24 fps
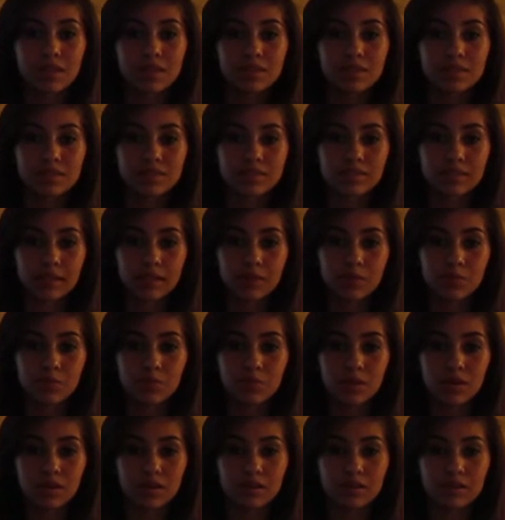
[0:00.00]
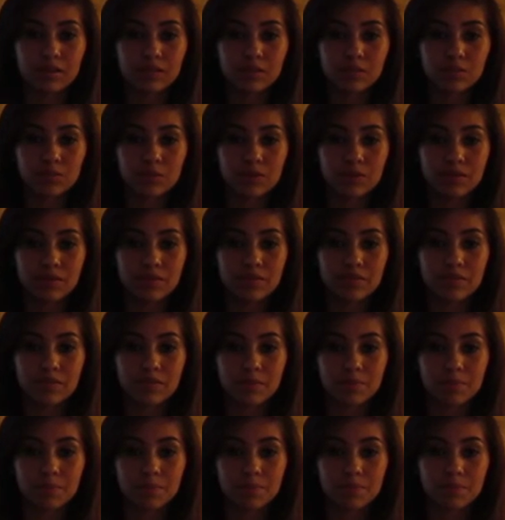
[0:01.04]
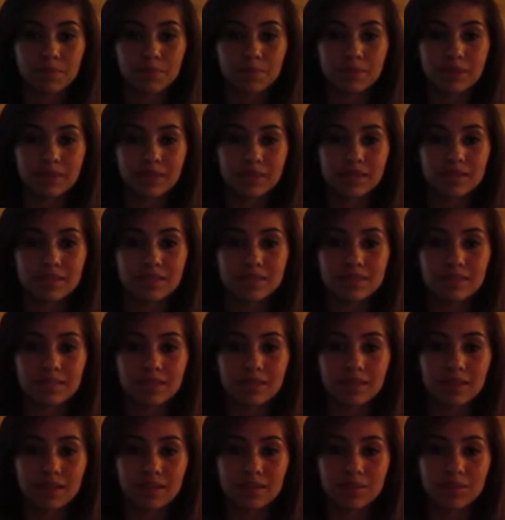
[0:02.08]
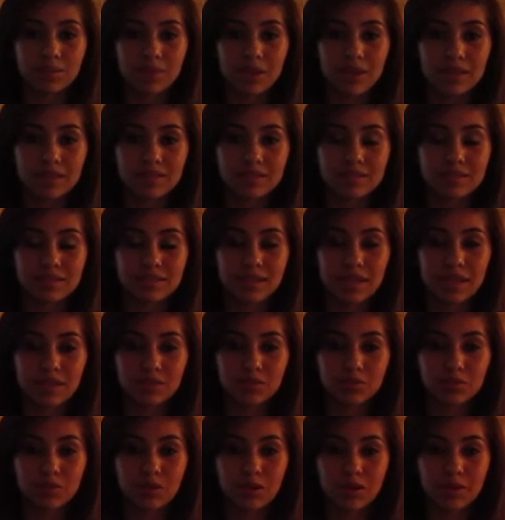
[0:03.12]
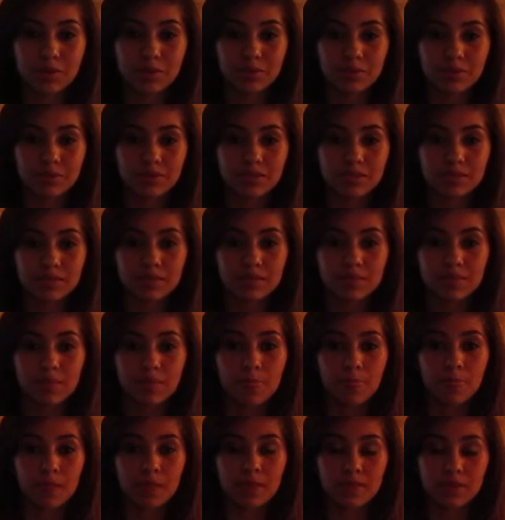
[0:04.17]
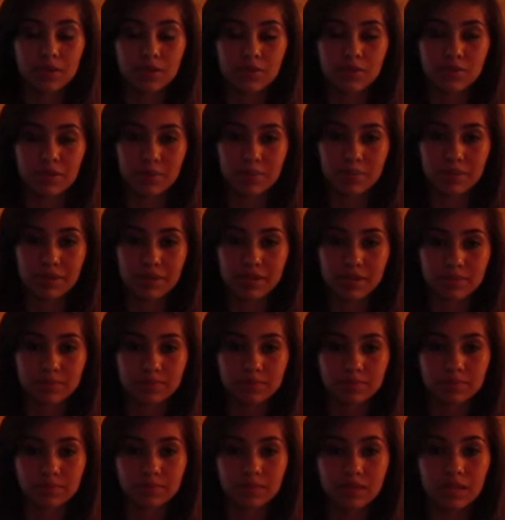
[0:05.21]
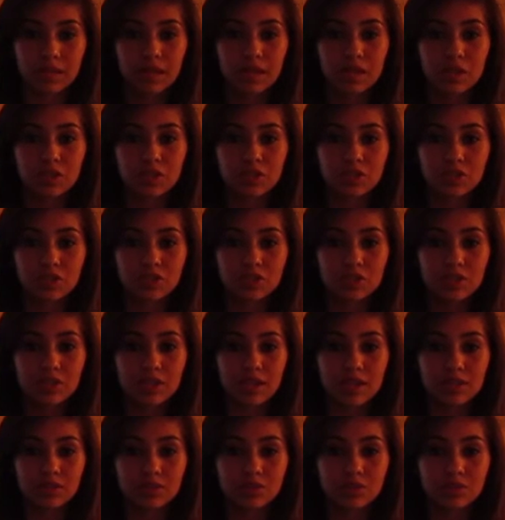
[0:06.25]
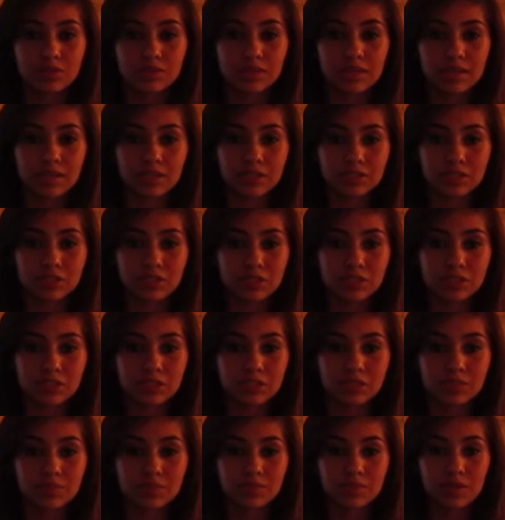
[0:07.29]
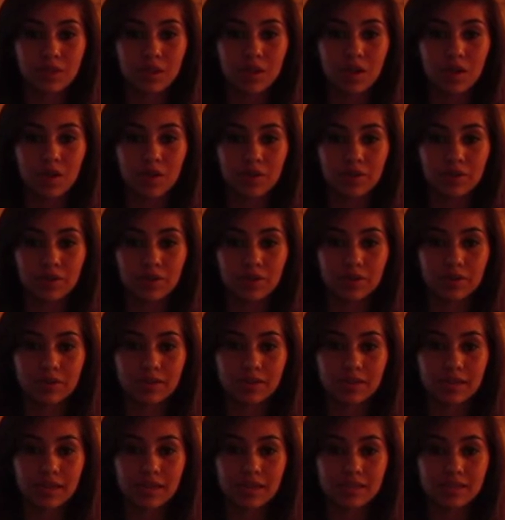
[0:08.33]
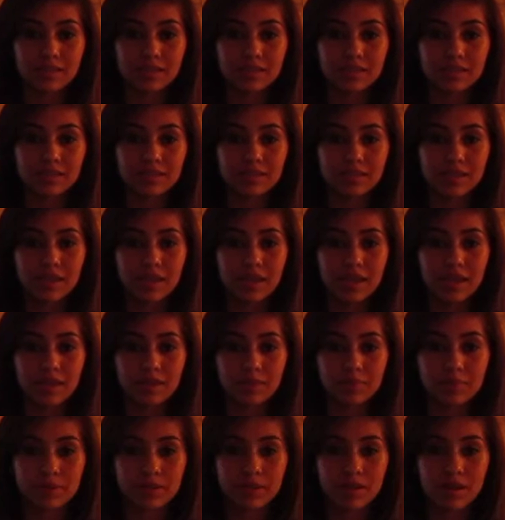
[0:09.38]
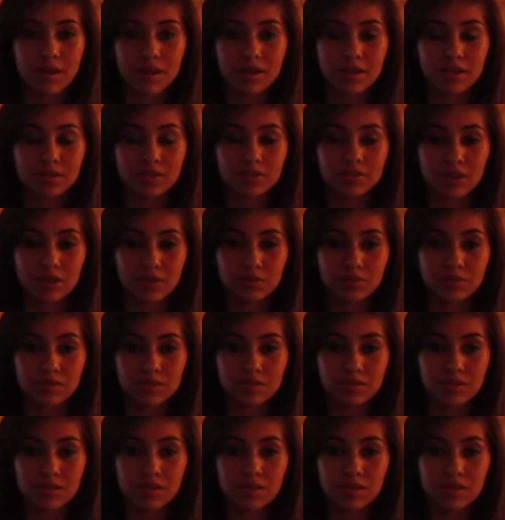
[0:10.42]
San Juan is one of the biggest and best natural harbors in the Caribbean. Two natural dangers are hurricanes and periodic drops.